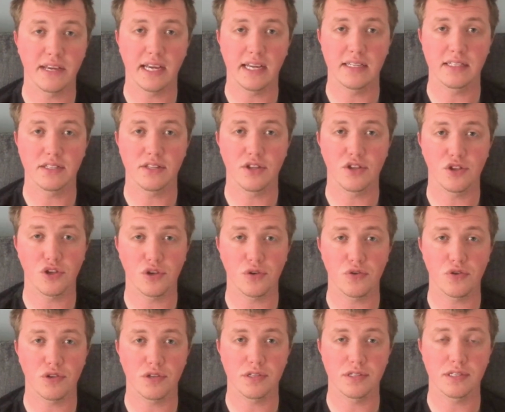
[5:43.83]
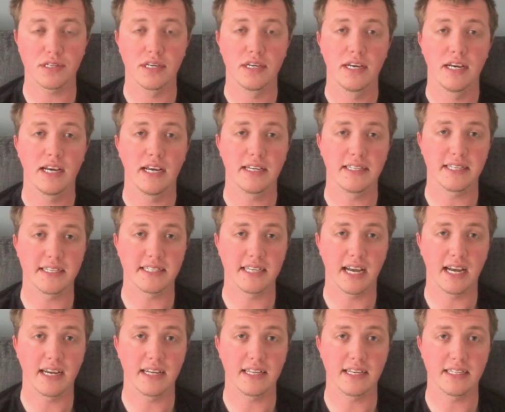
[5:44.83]
institutions and
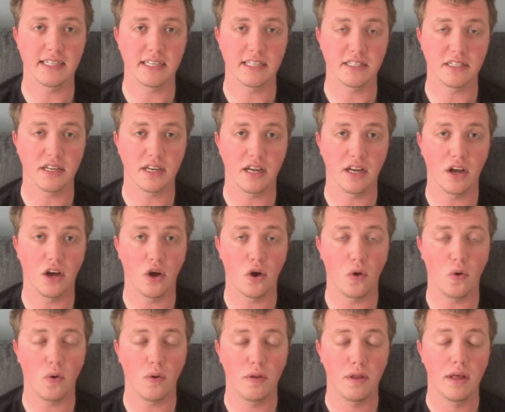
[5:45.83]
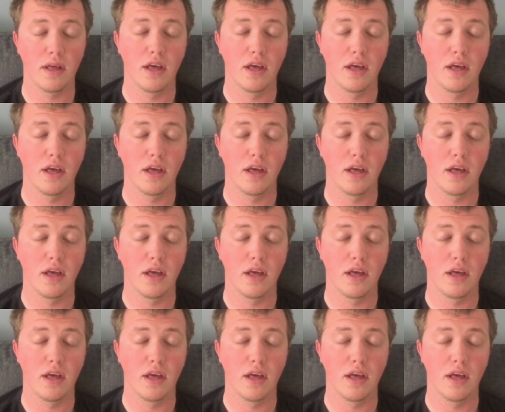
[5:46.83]
societies as a whole.